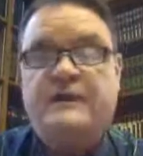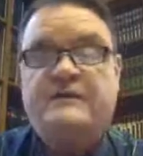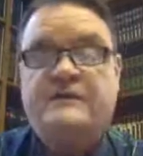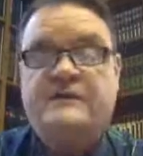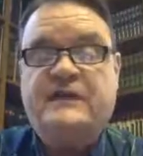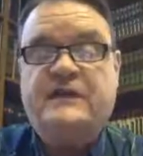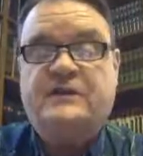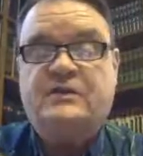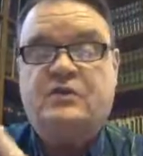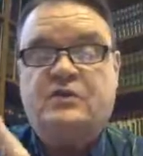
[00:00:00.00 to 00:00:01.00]
This is the
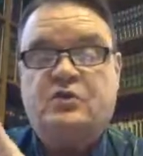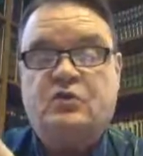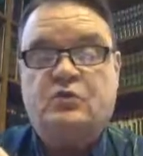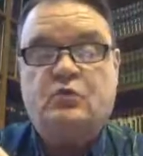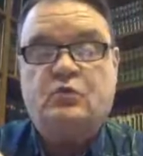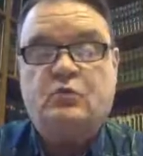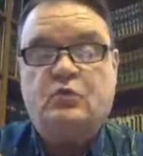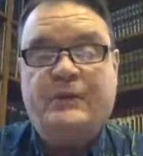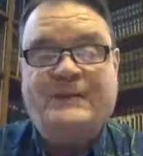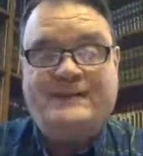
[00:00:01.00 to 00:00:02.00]
two
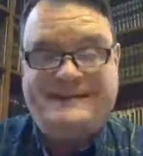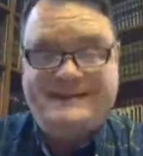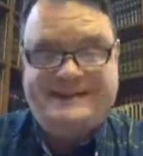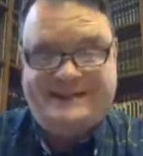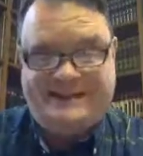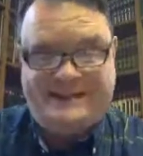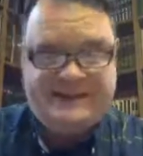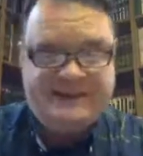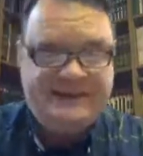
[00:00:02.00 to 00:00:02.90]
witnesses.